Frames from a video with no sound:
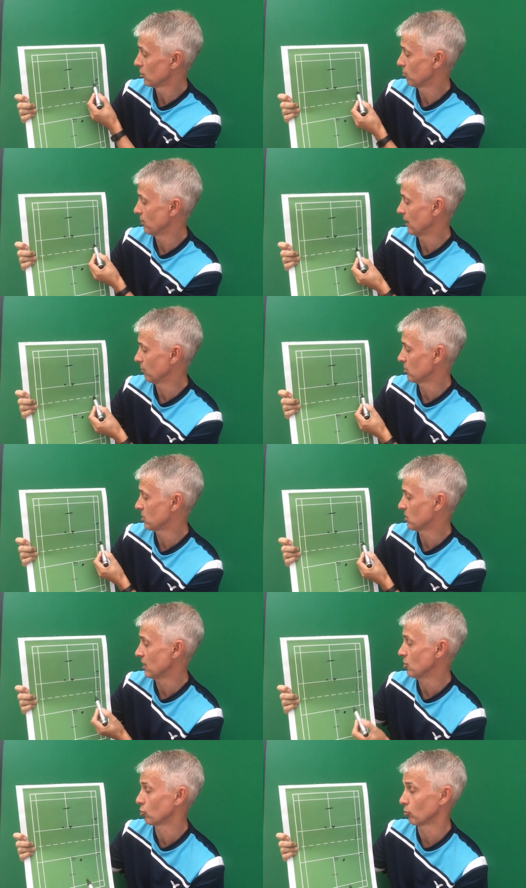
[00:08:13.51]
to be able to
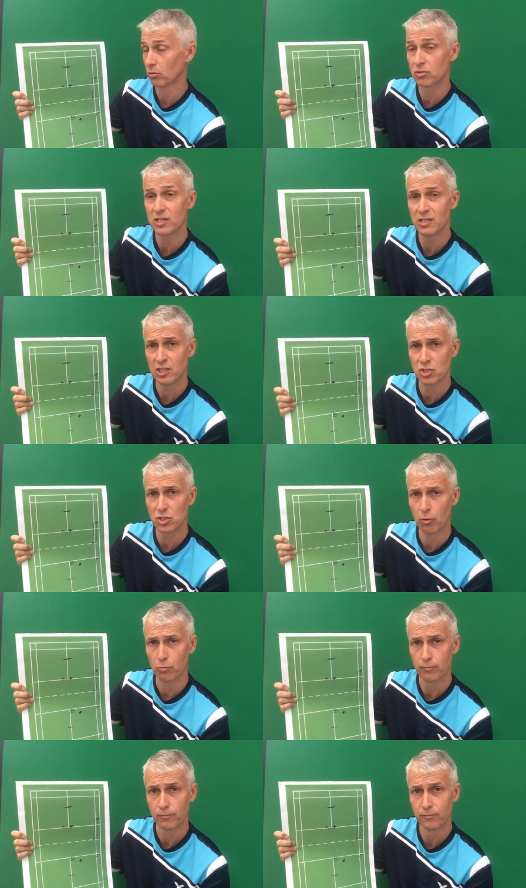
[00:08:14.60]
take shuttles in this
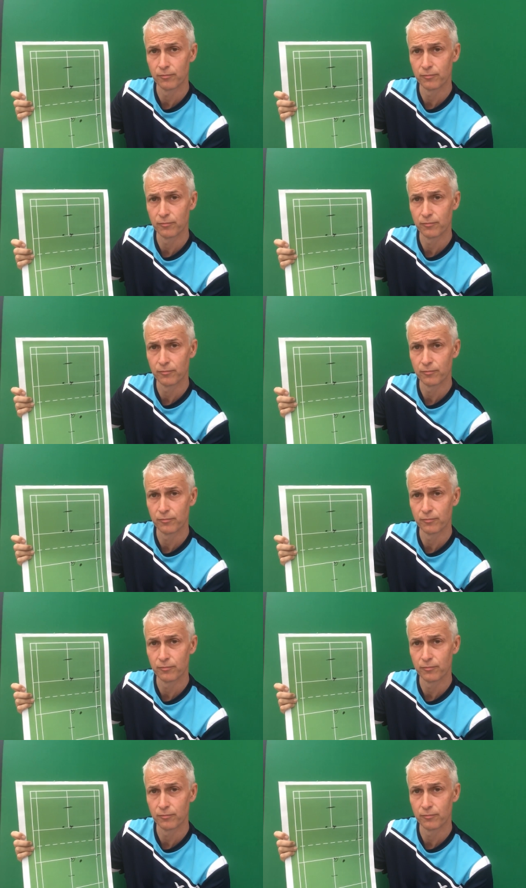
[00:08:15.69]
zone.